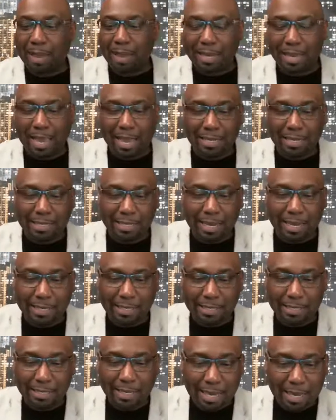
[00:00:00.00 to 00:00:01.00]
Black
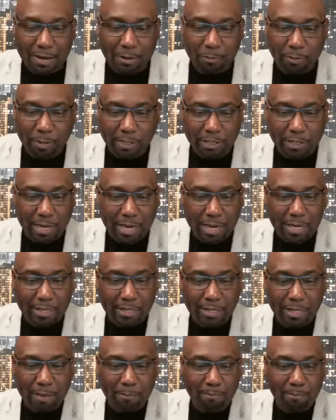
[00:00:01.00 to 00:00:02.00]
Excellence, which
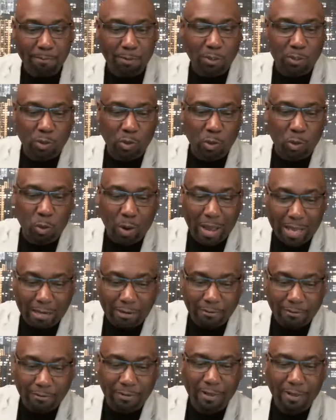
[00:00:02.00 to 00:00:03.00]
is number
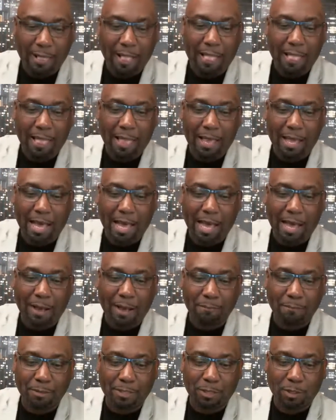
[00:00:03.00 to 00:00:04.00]
12.
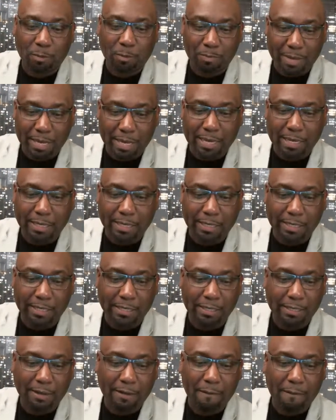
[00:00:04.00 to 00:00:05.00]
Tamika.
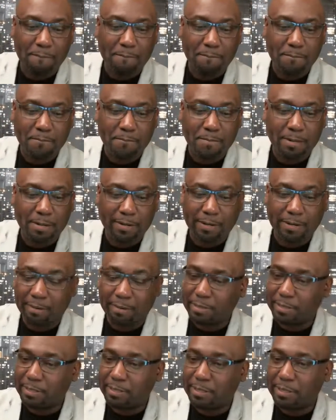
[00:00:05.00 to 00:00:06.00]
Her
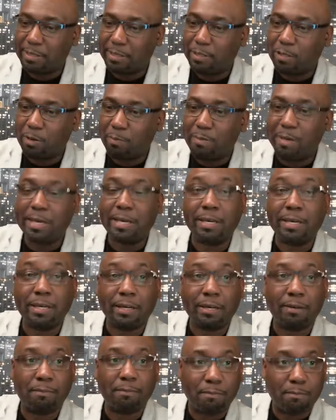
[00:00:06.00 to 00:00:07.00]
name is
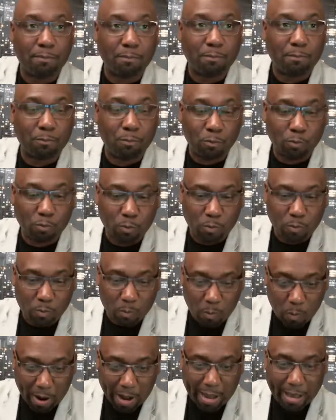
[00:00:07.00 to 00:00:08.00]
Tamika
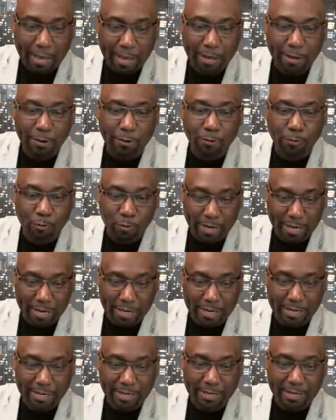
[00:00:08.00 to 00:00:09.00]
Y. Reed.
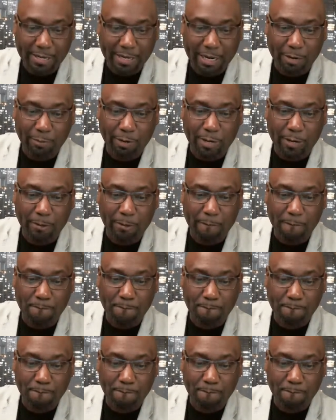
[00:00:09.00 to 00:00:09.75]
Here we go.